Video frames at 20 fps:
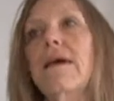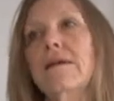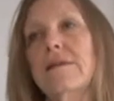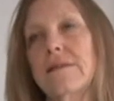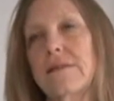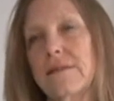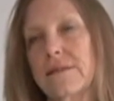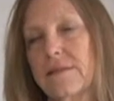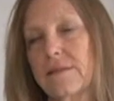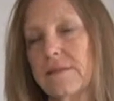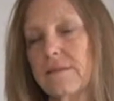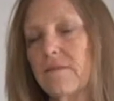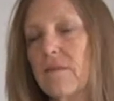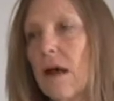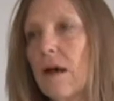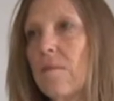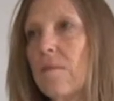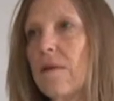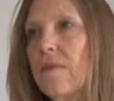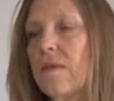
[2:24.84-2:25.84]
Yes.
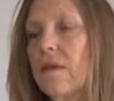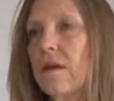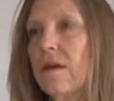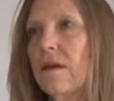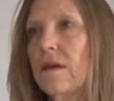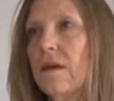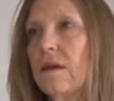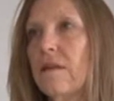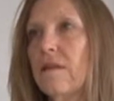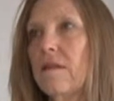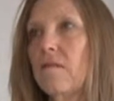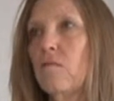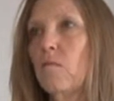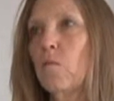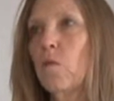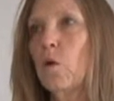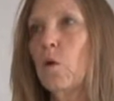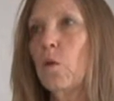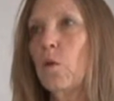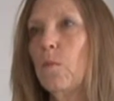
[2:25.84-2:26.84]
I'm in the
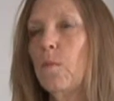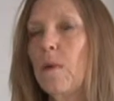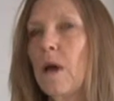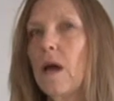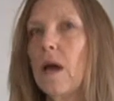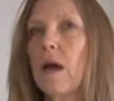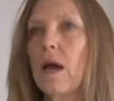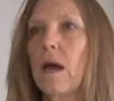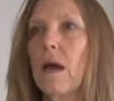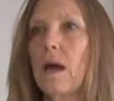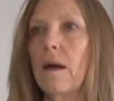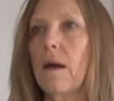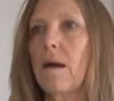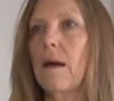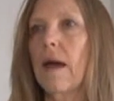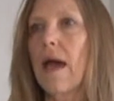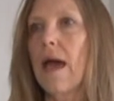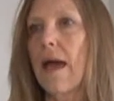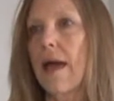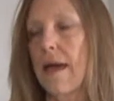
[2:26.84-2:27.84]
room
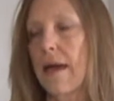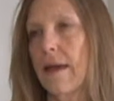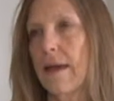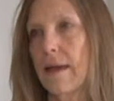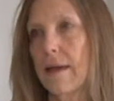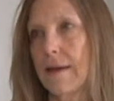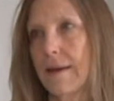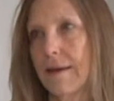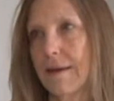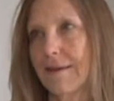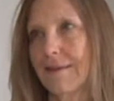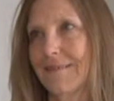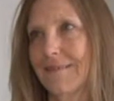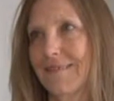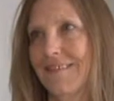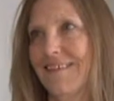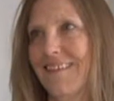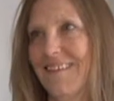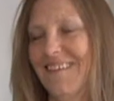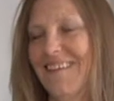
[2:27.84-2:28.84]
A.
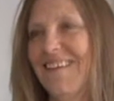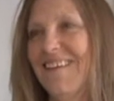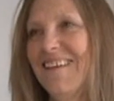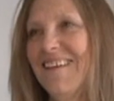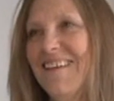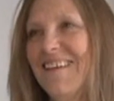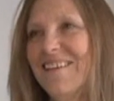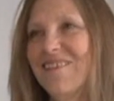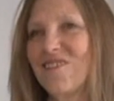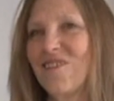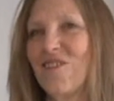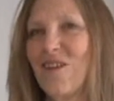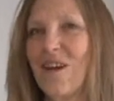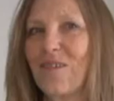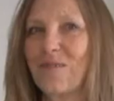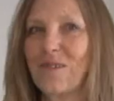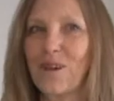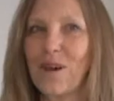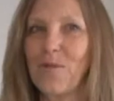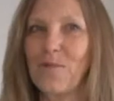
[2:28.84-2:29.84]
So you
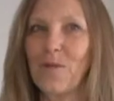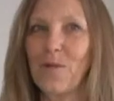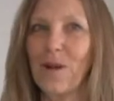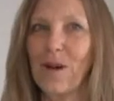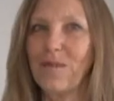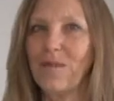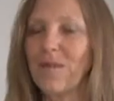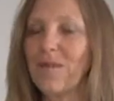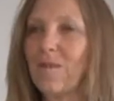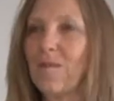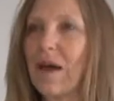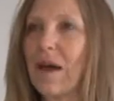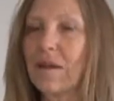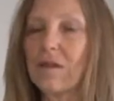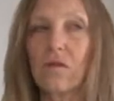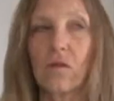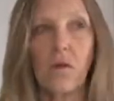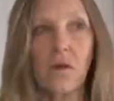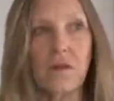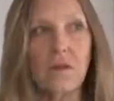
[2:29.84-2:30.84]
have to come around to the
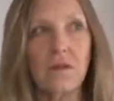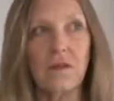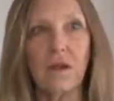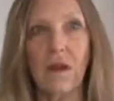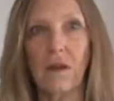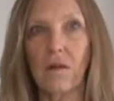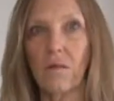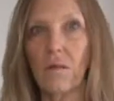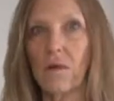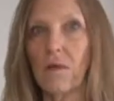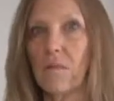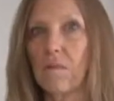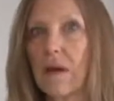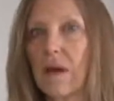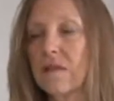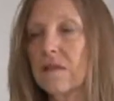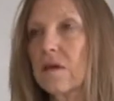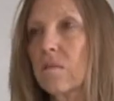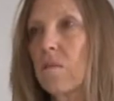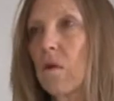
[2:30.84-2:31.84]
back door, the side where the
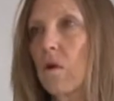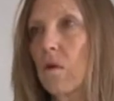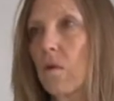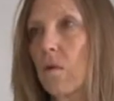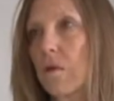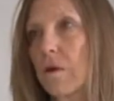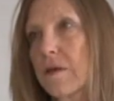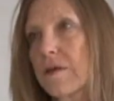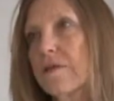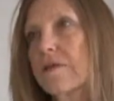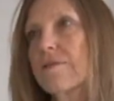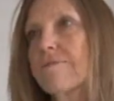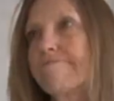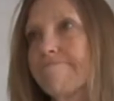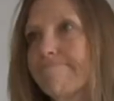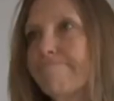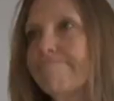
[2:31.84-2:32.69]
basketball court is.